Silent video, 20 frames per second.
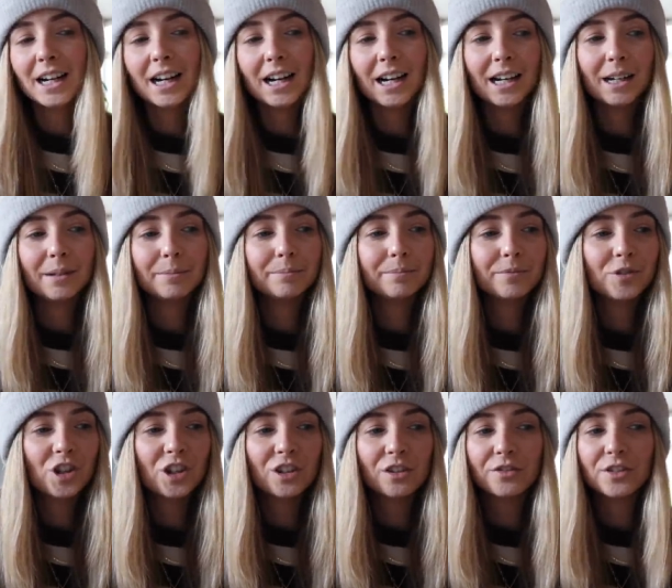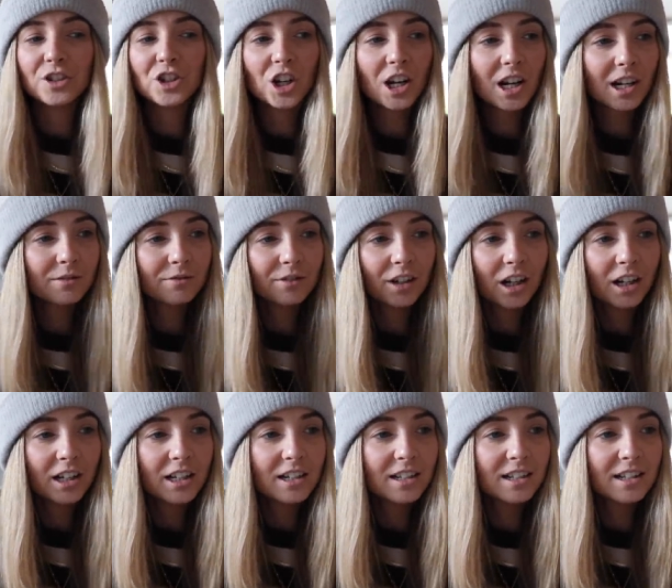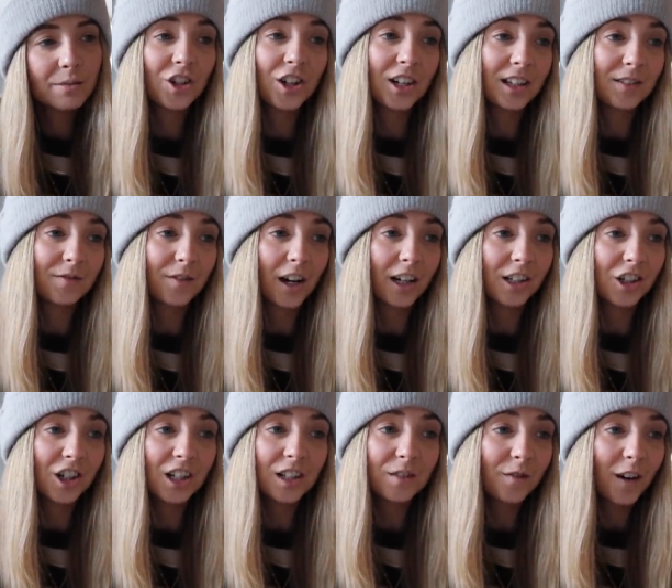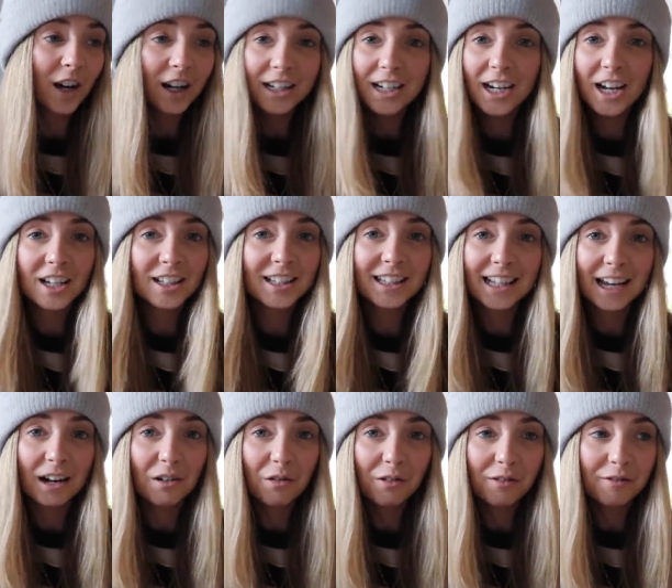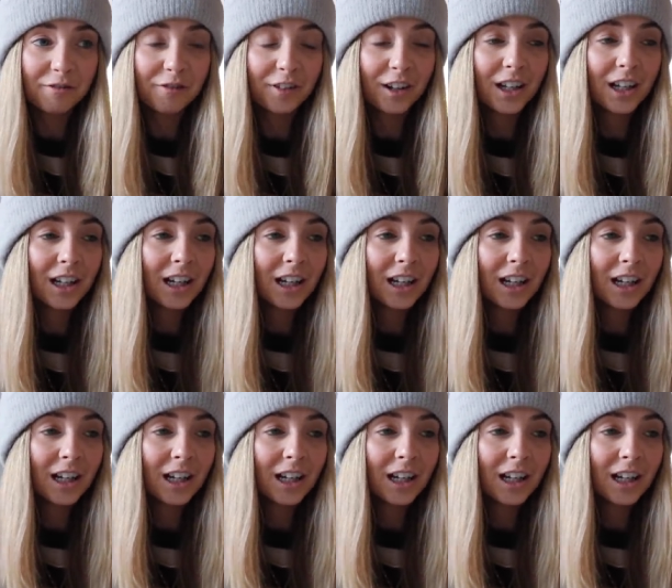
Um, she's on the chicken and rice. She's fine. She's fine in herself.